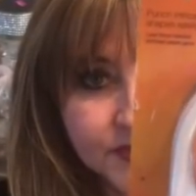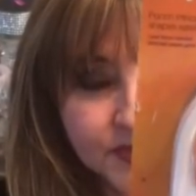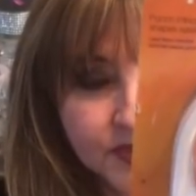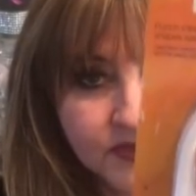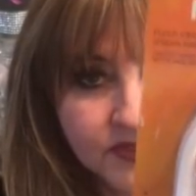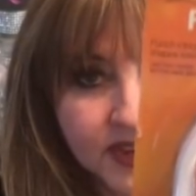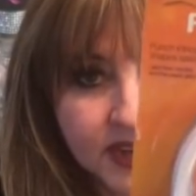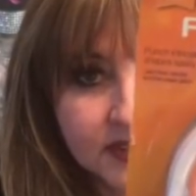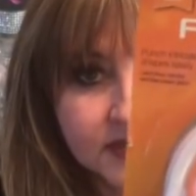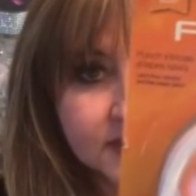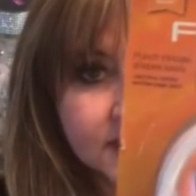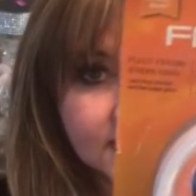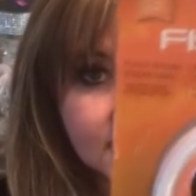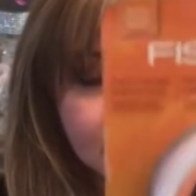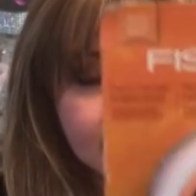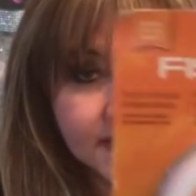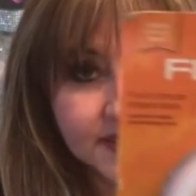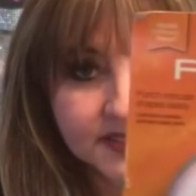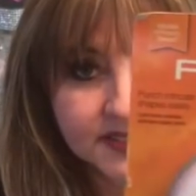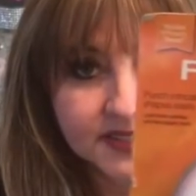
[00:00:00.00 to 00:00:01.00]
for
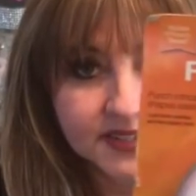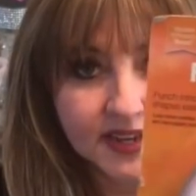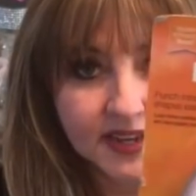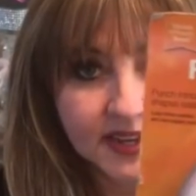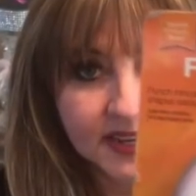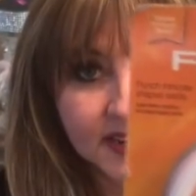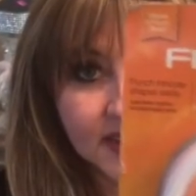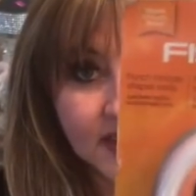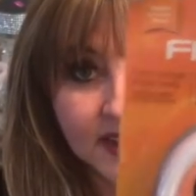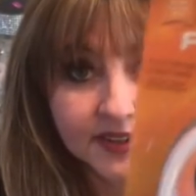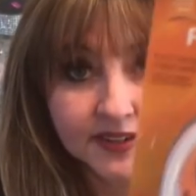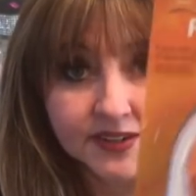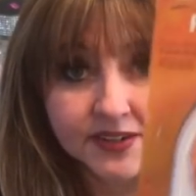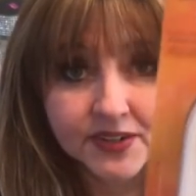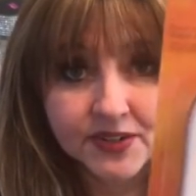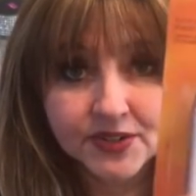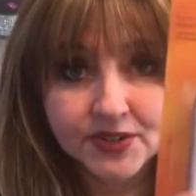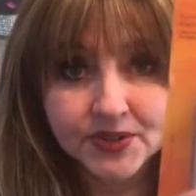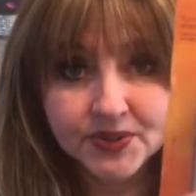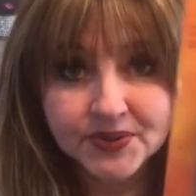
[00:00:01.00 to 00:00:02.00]
Valentine's Day, I
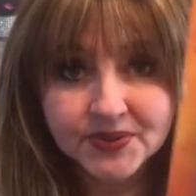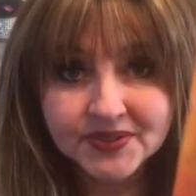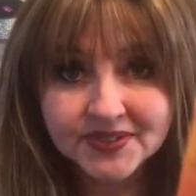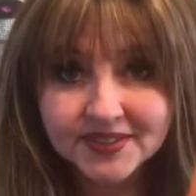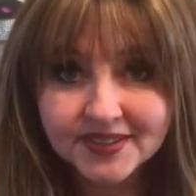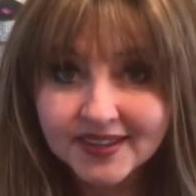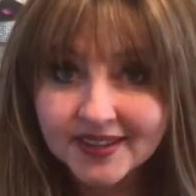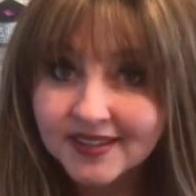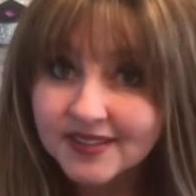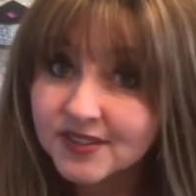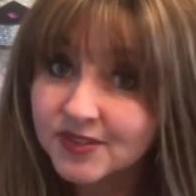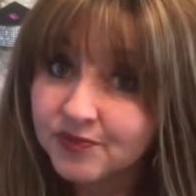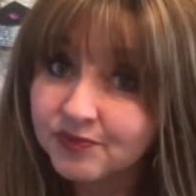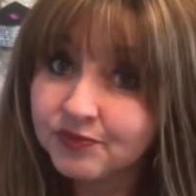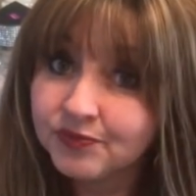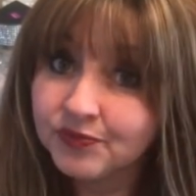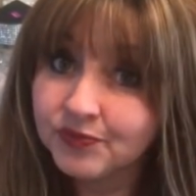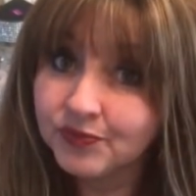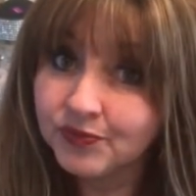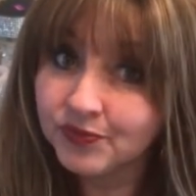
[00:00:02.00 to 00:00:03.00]
could use this.
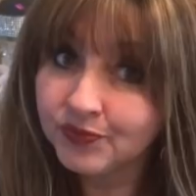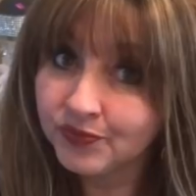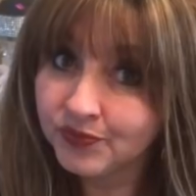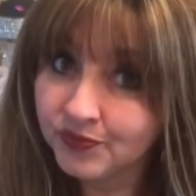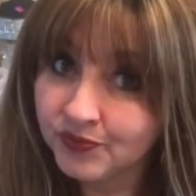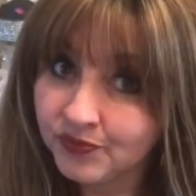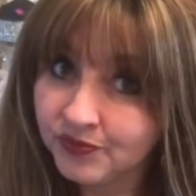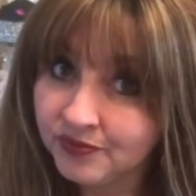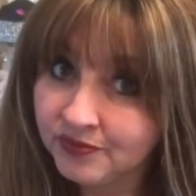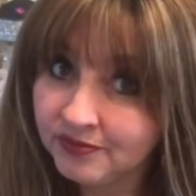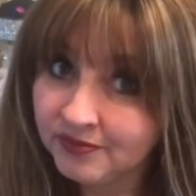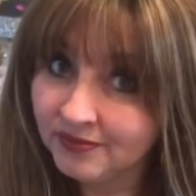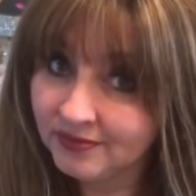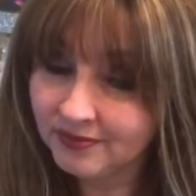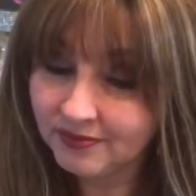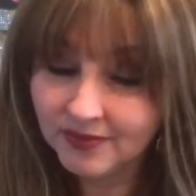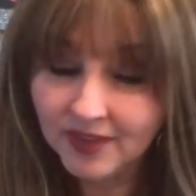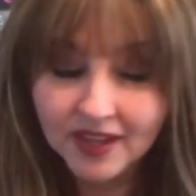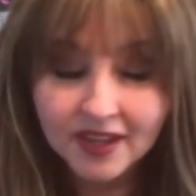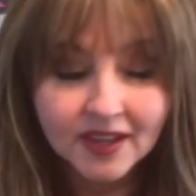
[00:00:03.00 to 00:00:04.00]
Mm-hmm.
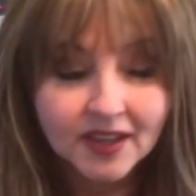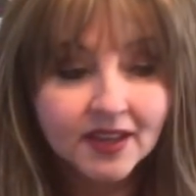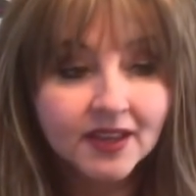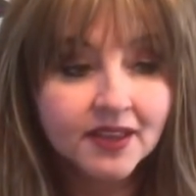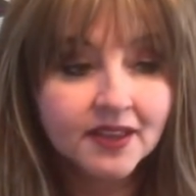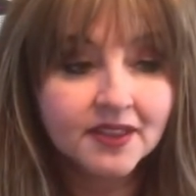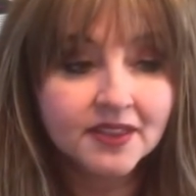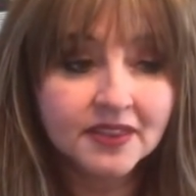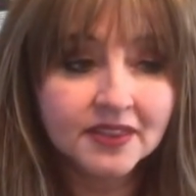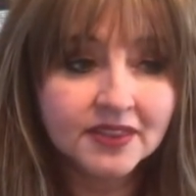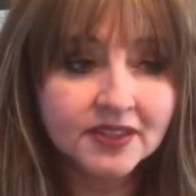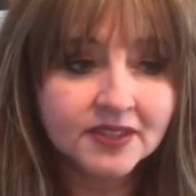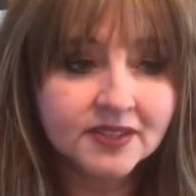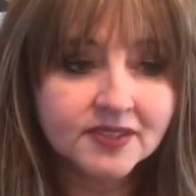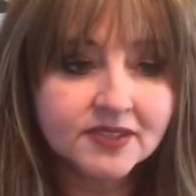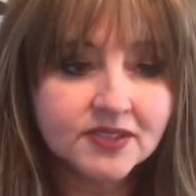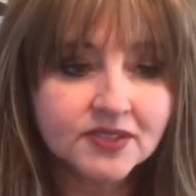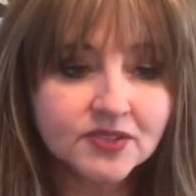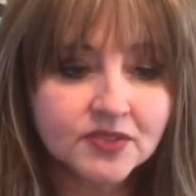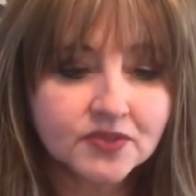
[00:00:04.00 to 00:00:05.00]

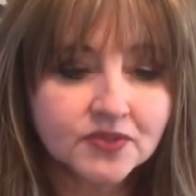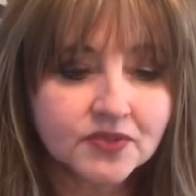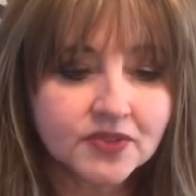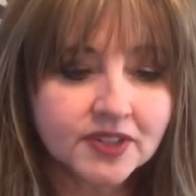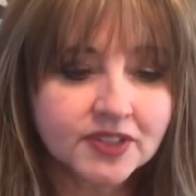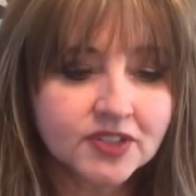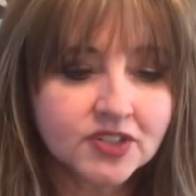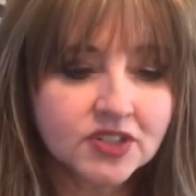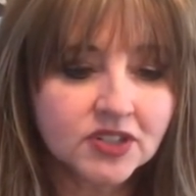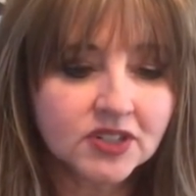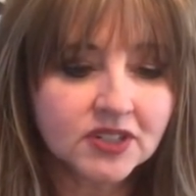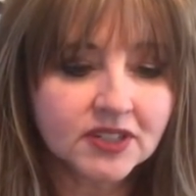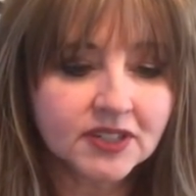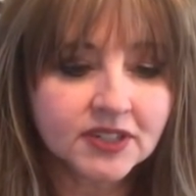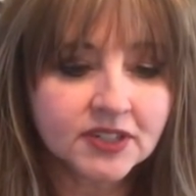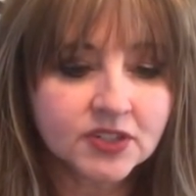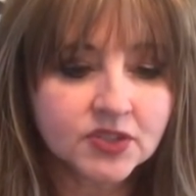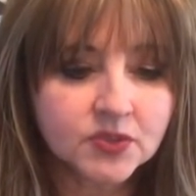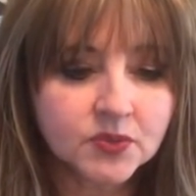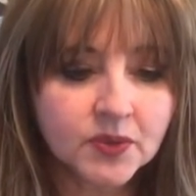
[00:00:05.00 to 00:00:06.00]
This is
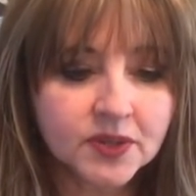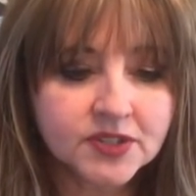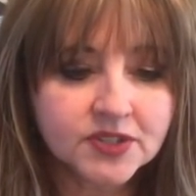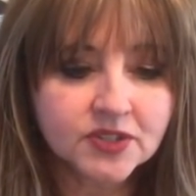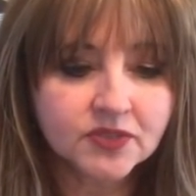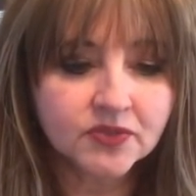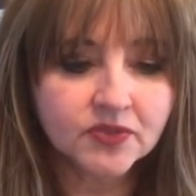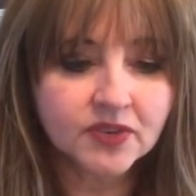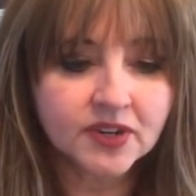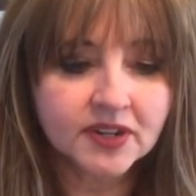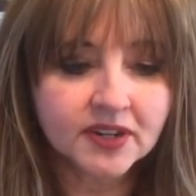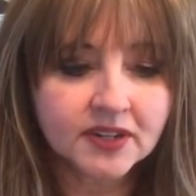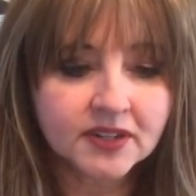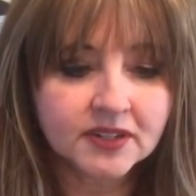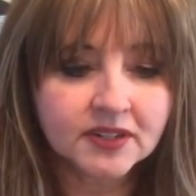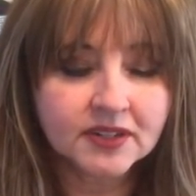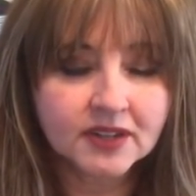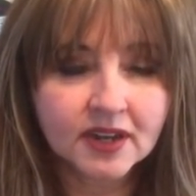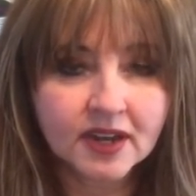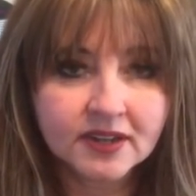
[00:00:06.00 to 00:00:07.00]
originally
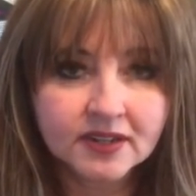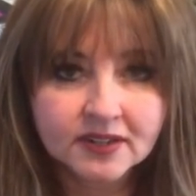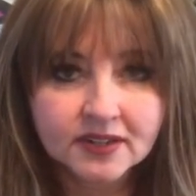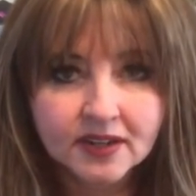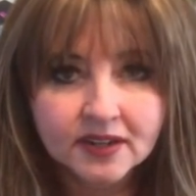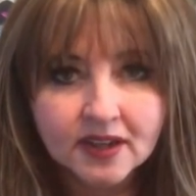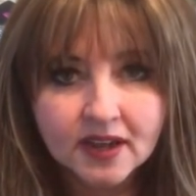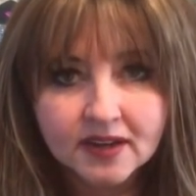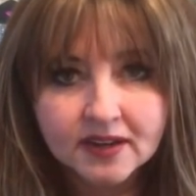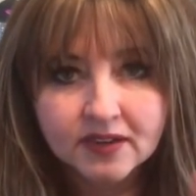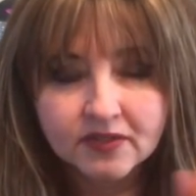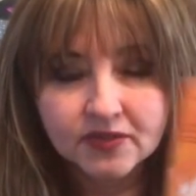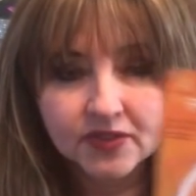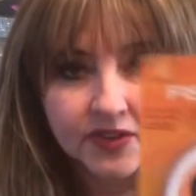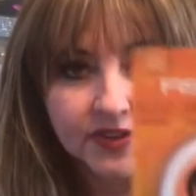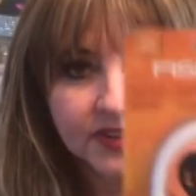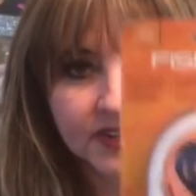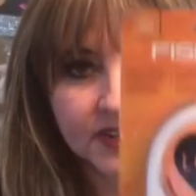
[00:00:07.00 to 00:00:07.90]
$24.99 and I got it for